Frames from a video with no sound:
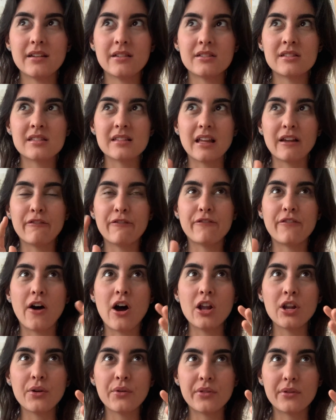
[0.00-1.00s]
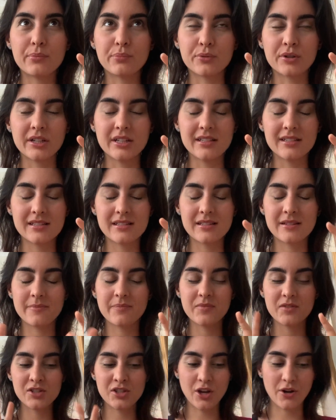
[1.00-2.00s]
It's like follow the breeze.
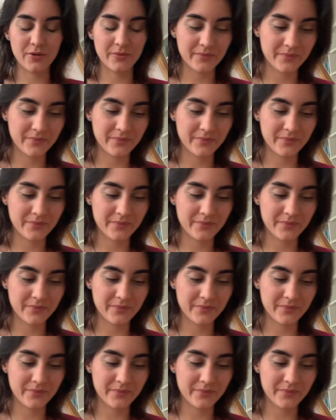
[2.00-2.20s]
So